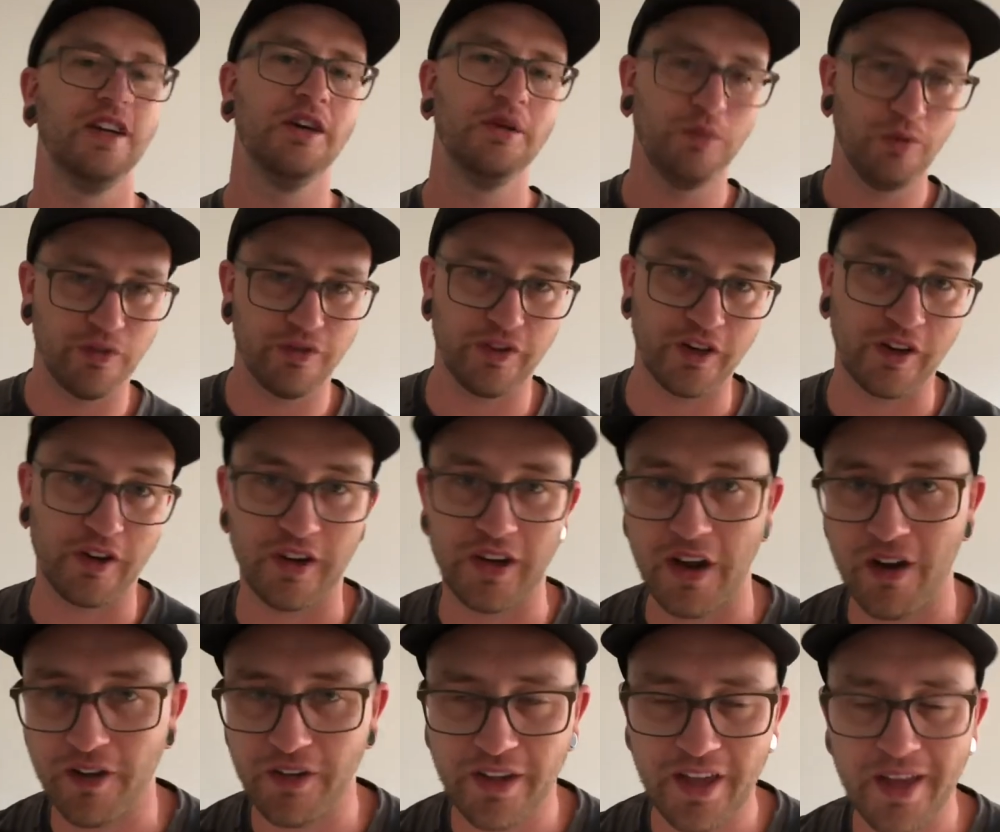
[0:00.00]
We'll figure it
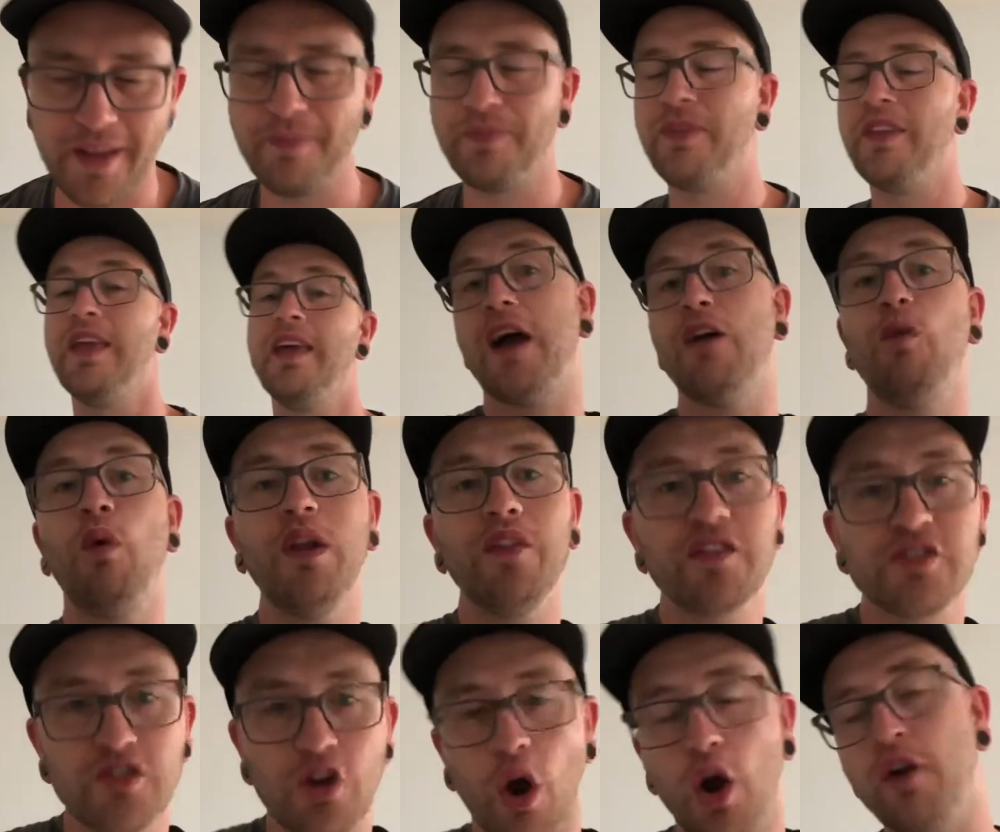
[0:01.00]
out, okay? I wanted
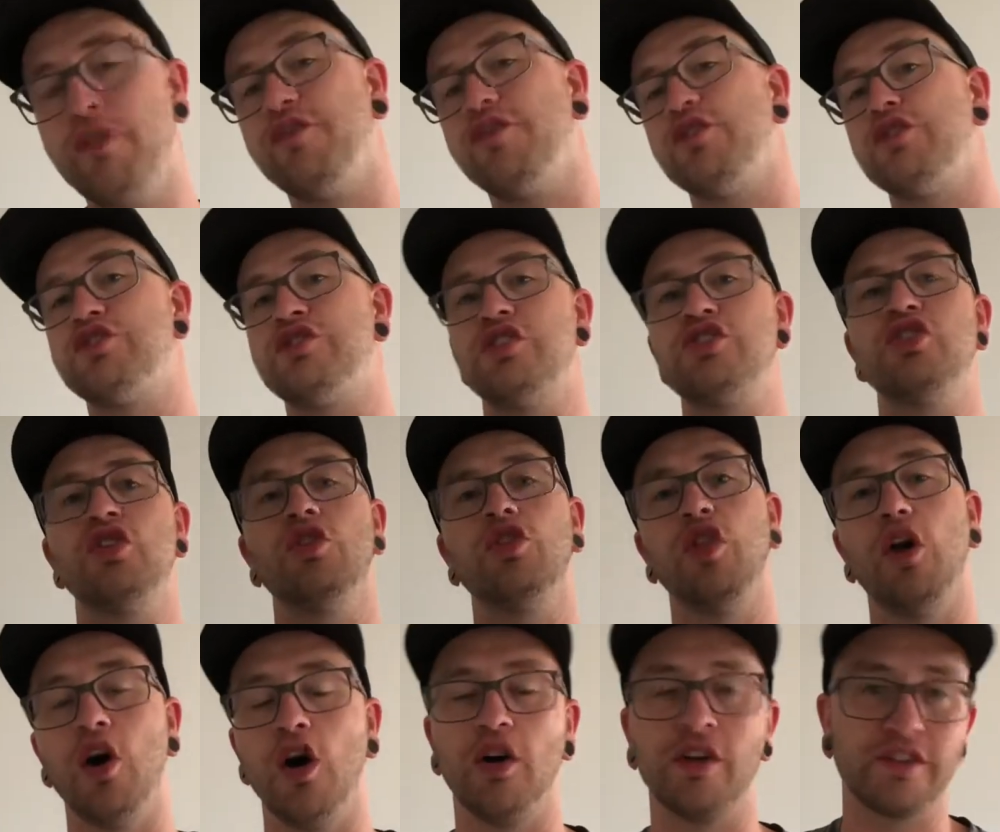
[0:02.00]
this car for such a
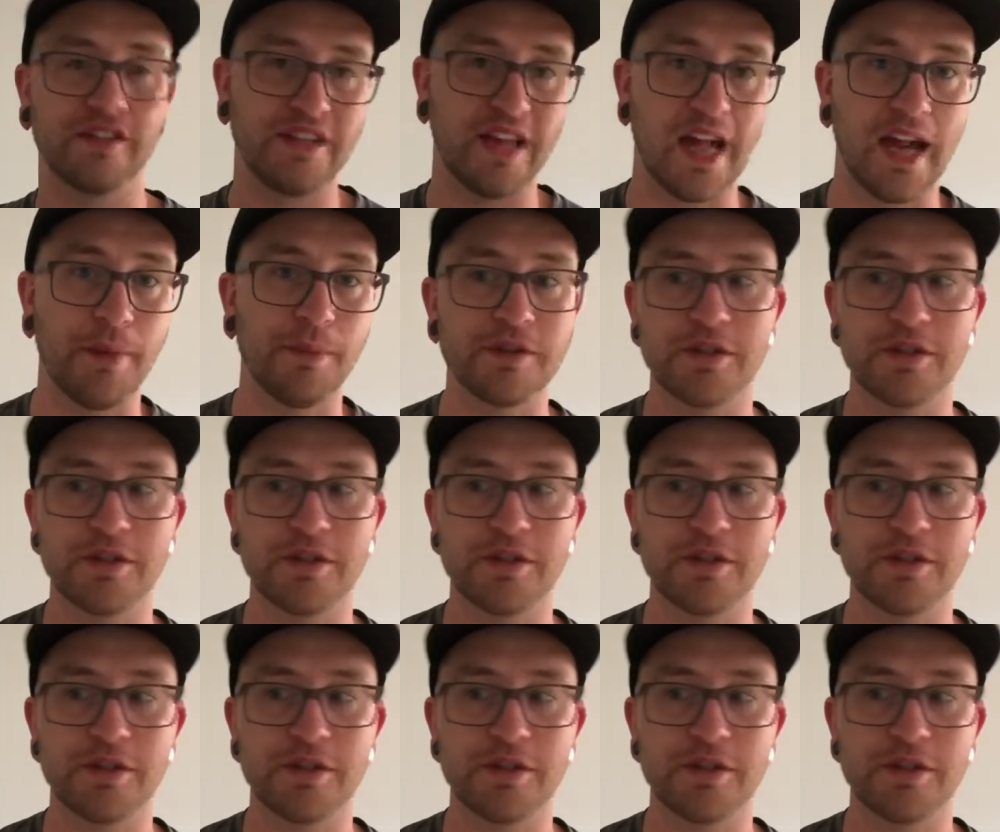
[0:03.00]
long time.